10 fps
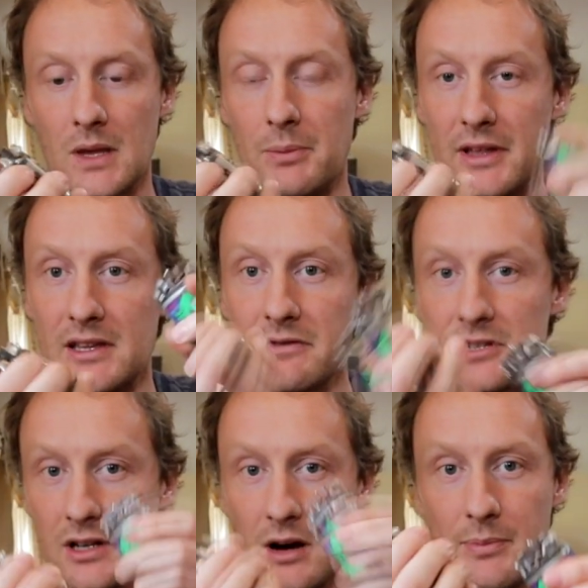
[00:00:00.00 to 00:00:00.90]
But the
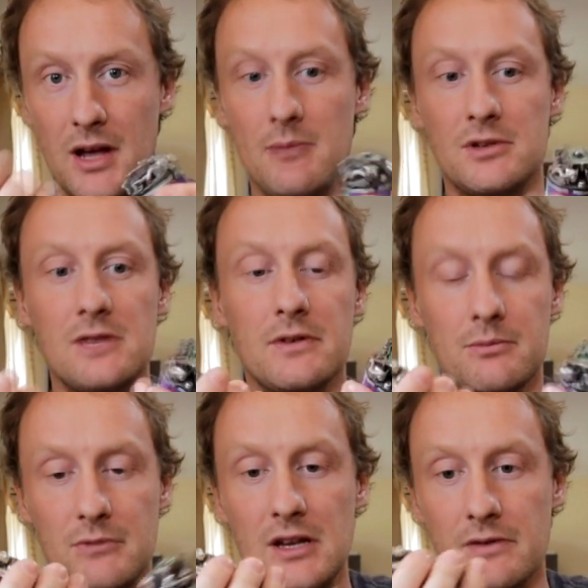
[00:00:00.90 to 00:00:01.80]
difference in RPM is
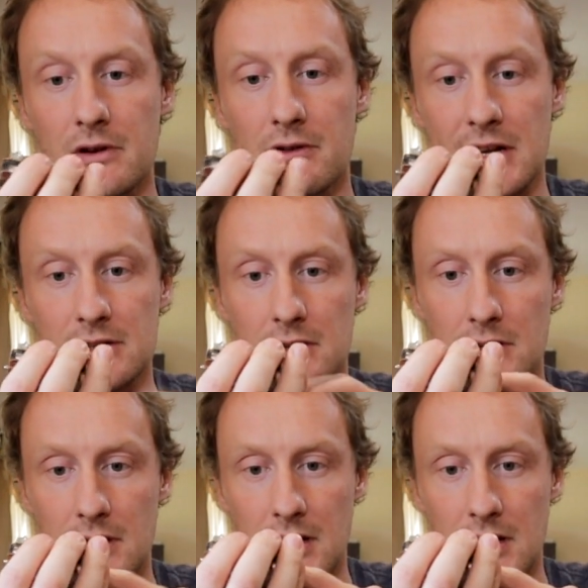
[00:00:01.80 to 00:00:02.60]
even greater.